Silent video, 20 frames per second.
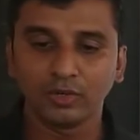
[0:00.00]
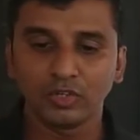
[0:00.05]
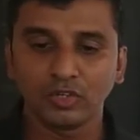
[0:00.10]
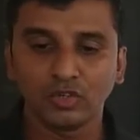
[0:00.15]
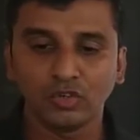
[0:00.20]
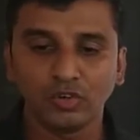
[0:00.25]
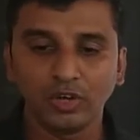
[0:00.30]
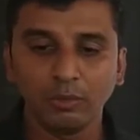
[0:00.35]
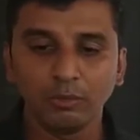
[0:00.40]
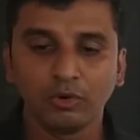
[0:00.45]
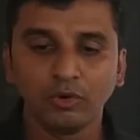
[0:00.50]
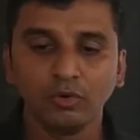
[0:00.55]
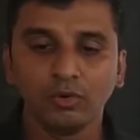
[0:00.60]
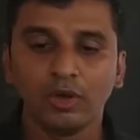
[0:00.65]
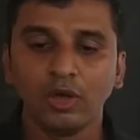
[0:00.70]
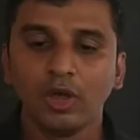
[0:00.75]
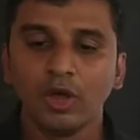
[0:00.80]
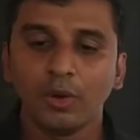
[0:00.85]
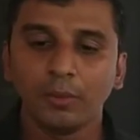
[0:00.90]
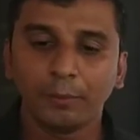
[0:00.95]
to
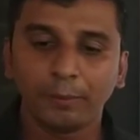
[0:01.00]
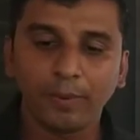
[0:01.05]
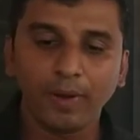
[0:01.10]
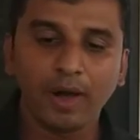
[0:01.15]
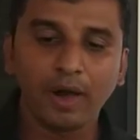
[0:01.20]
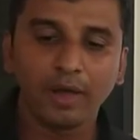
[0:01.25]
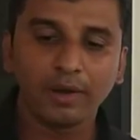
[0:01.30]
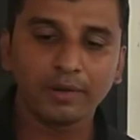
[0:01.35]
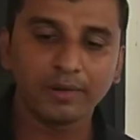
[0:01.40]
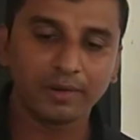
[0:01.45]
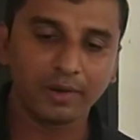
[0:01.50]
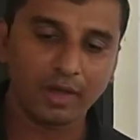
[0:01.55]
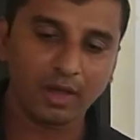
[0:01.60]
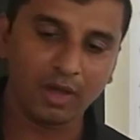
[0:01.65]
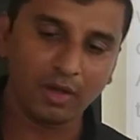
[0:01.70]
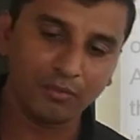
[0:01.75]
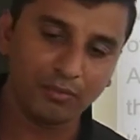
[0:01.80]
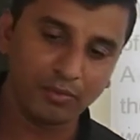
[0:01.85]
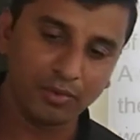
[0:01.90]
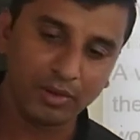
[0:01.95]
remove part
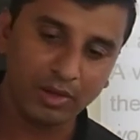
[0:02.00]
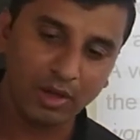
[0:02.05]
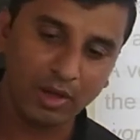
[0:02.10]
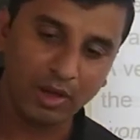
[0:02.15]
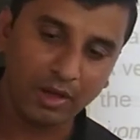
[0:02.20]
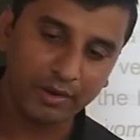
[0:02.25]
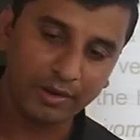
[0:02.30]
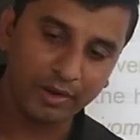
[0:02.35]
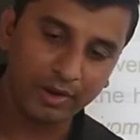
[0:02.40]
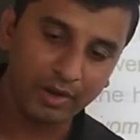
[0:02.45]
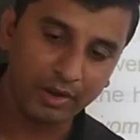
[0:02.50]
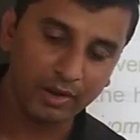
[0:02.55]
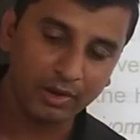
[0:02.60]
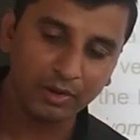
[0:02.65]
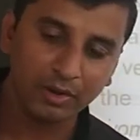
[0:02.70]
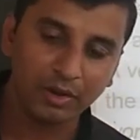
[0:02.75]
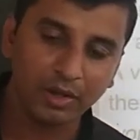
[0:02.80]
of or